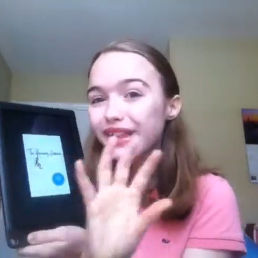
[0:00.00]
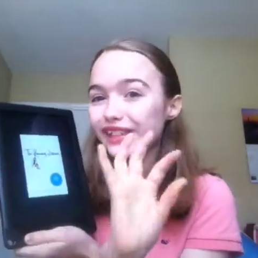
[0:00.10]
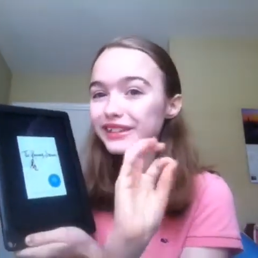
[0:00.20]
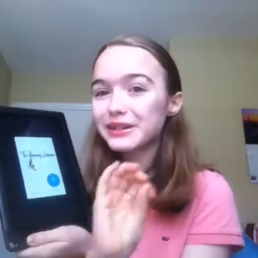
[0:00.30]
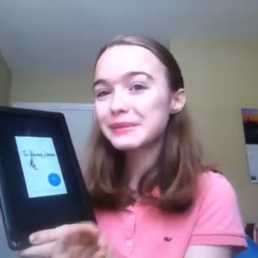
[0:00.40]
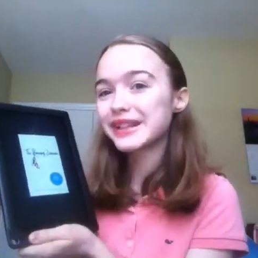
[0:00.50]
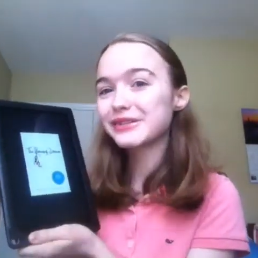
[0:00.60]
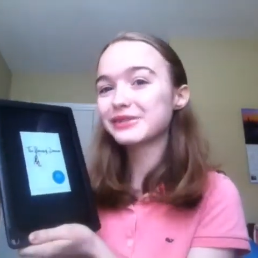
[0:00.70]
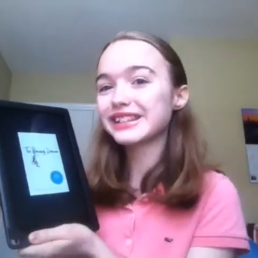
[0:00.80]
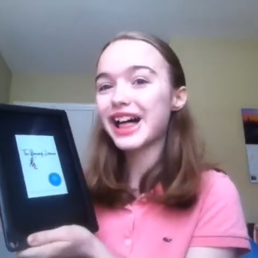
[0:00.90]
a little bit
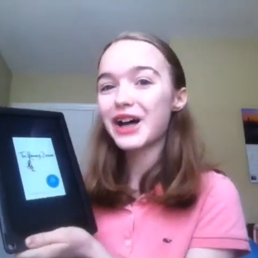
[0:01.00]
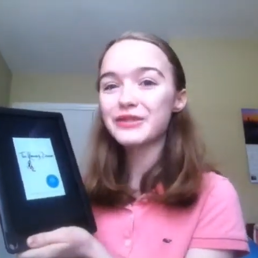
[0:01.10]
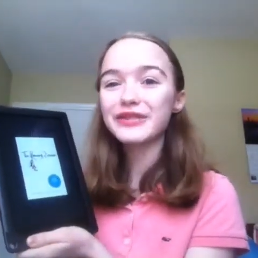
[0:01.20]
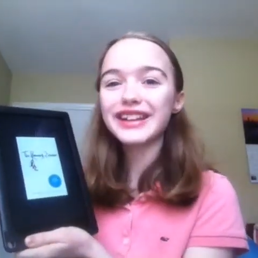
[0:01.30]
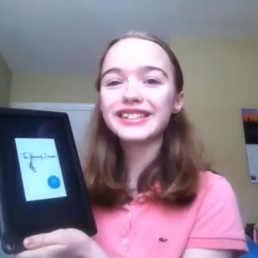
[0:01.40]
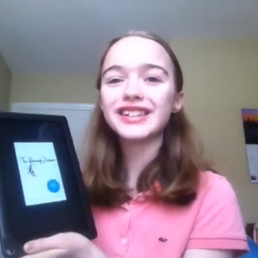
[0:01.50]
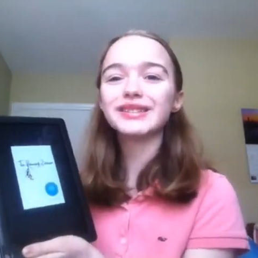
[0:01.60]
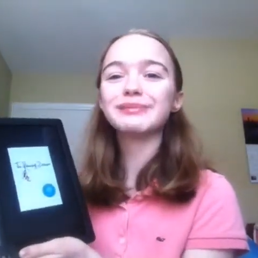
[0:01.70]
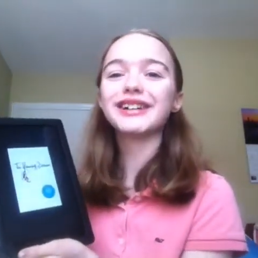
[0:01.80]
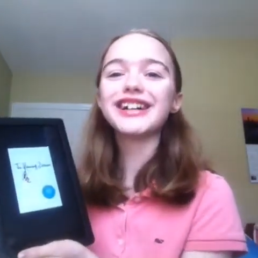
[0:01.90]
of love in
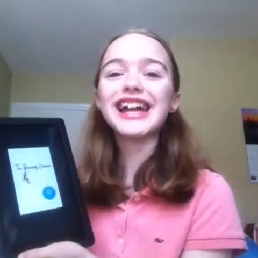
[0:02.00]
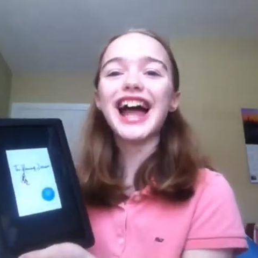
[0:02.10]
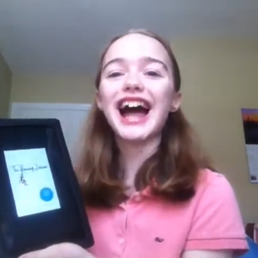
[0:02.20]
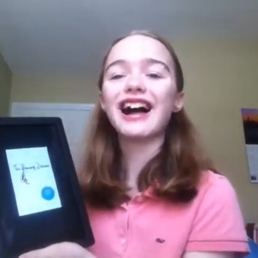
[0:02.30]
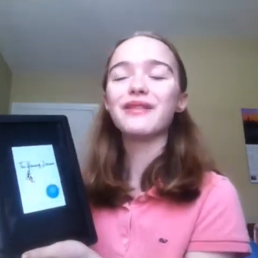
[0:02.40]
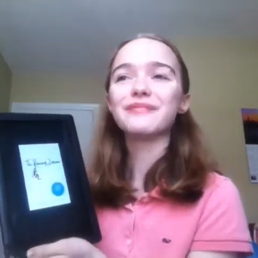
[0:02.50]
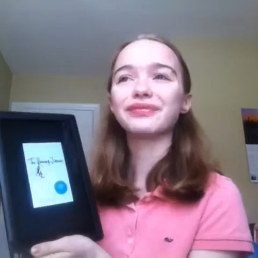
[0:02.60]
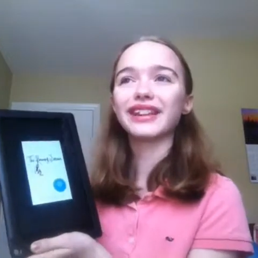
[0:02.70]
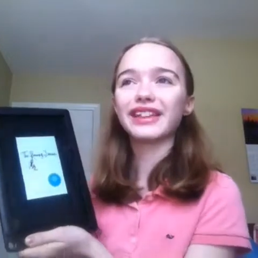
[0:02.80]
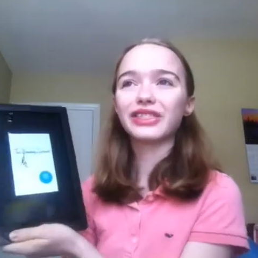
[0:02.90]
this book.
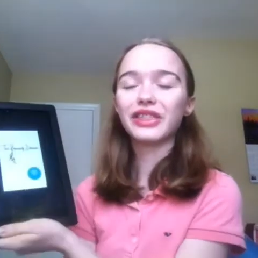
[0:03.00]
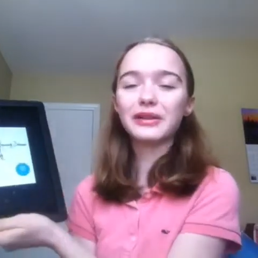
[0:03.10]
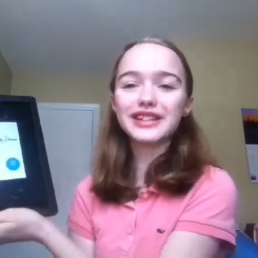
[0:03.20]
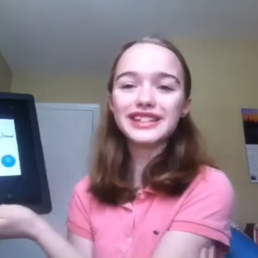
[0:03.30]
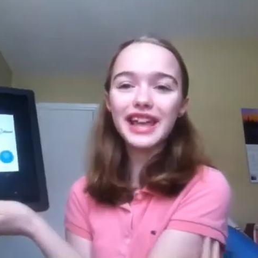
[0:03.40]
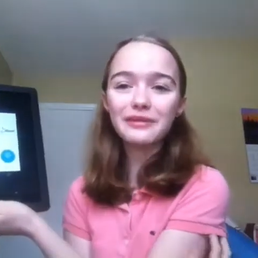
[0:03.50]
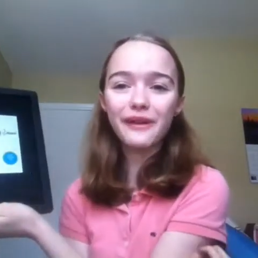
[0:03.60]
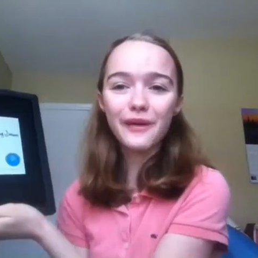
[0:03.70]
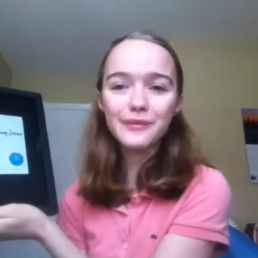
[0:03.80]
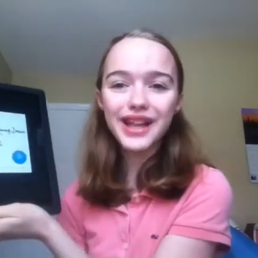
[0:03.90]
Um, there was a
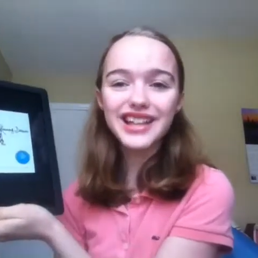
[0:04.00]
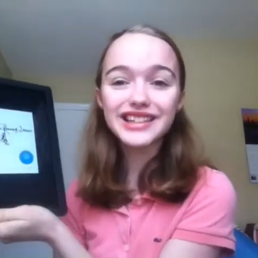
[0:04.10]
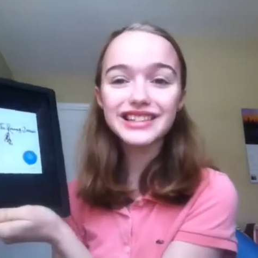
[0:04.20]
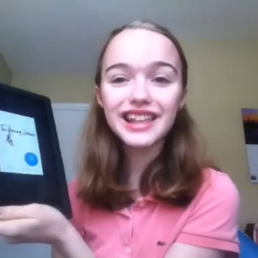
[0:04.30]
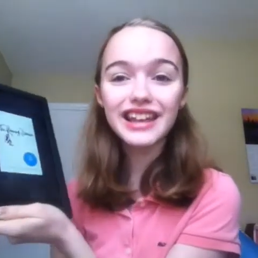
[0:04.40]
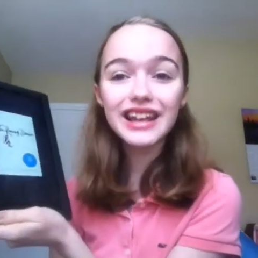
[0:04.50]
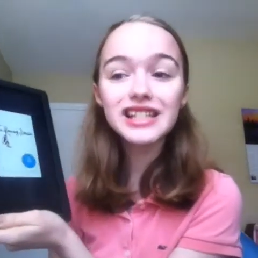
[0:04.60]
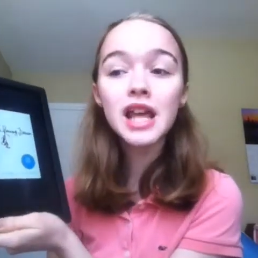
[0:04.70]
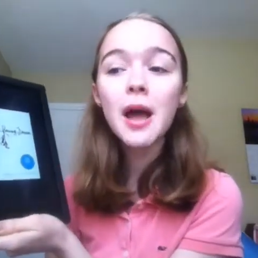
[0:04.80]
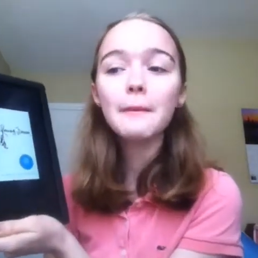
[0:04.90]
romance in
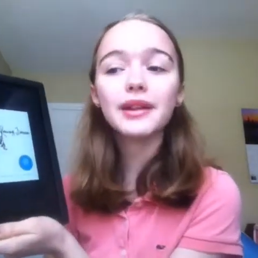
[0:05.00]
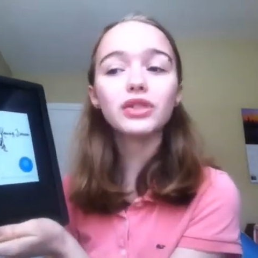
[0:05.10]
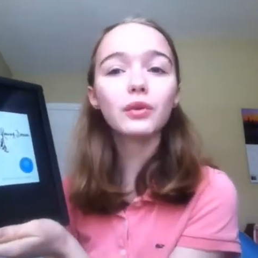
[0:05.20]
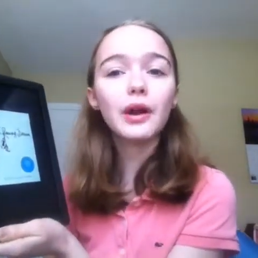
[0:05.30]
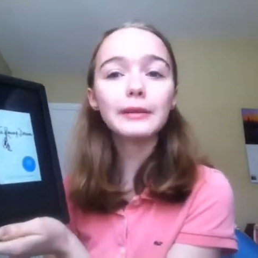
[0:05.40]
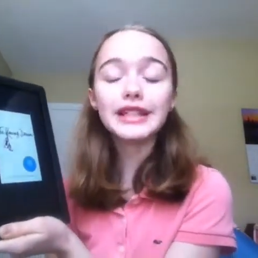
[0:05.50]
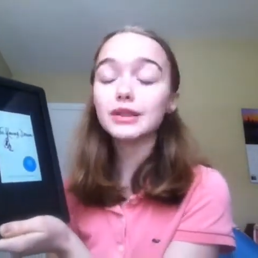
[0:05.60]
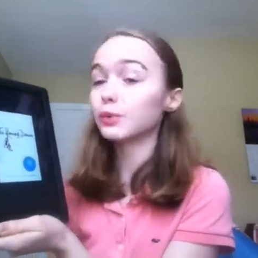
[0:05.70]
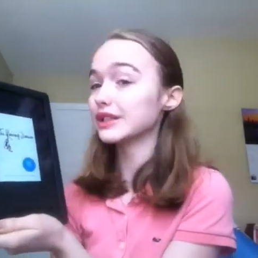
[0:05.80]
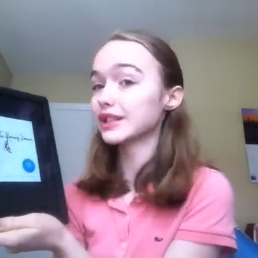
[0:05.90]
it, but the
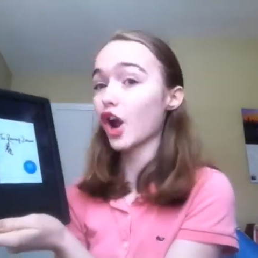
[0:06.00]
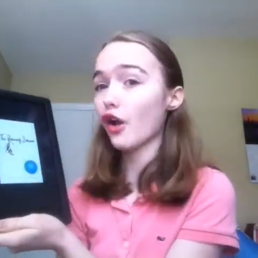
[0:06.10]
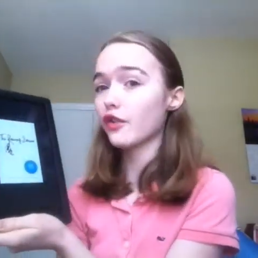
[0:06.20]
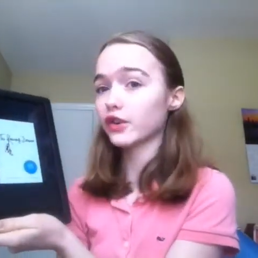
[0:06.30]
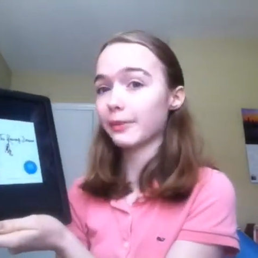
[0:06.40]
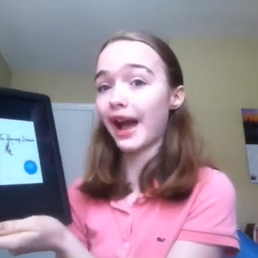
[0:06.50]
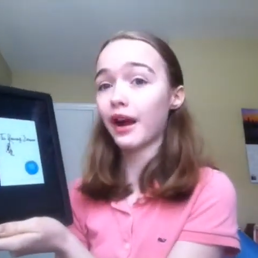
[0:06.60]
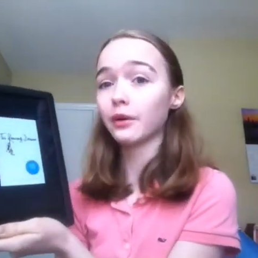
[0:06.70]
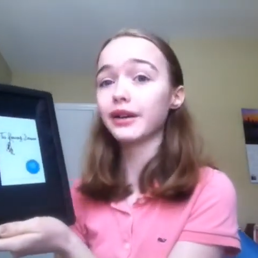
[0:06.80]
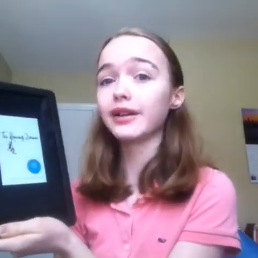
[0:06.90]
romance was not
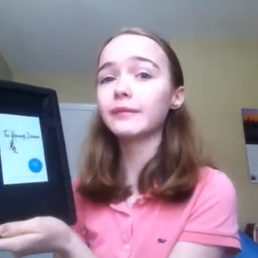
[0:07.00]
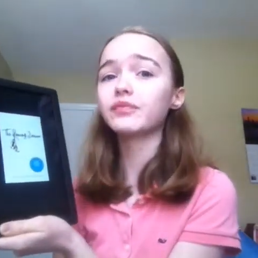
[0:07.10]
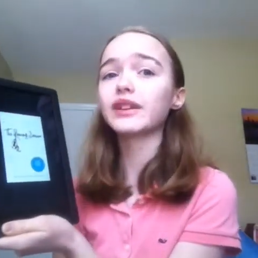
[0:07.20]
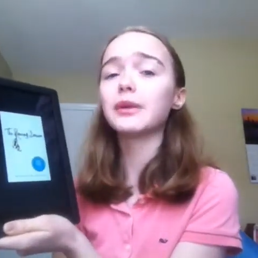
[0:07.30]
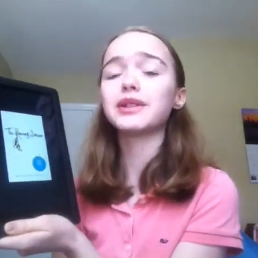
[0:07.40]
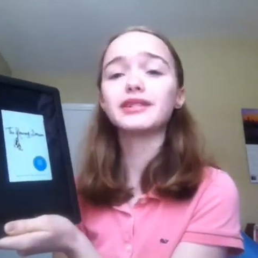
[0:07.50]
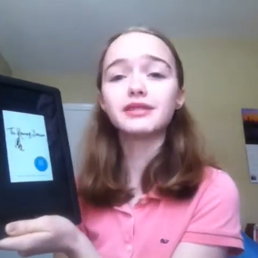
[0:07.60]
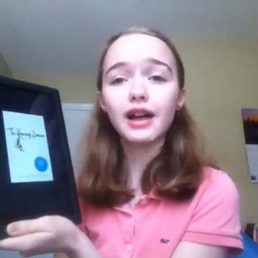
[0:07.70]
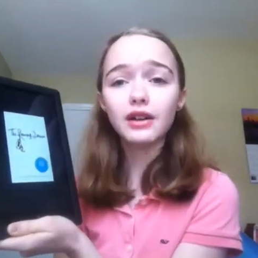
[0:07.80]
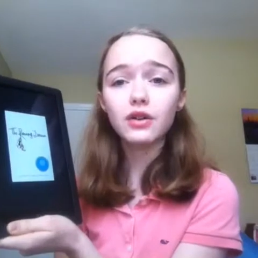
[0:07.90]
overpowering. It was
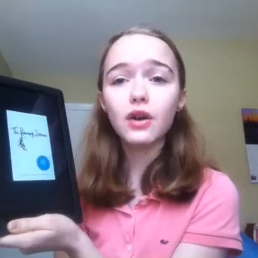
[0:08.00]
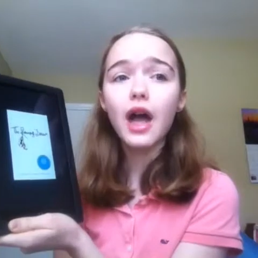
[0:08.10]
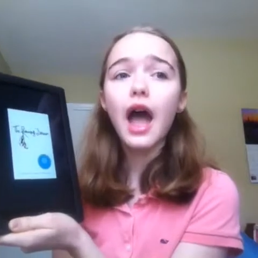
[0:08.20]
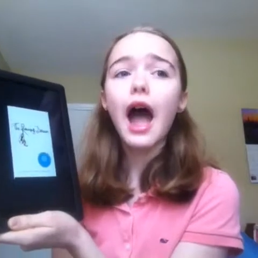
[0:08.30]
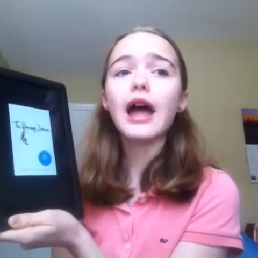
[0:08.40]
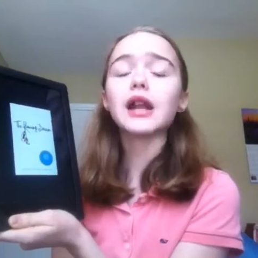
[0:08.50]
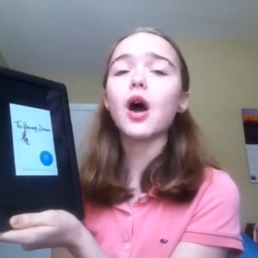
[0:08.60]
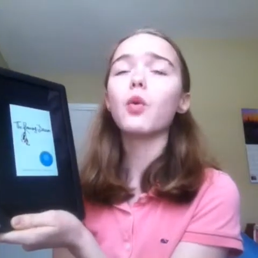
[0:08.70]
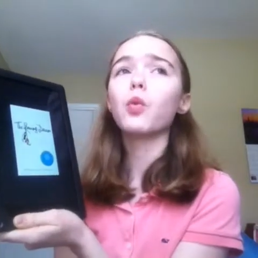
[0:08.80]
subtle and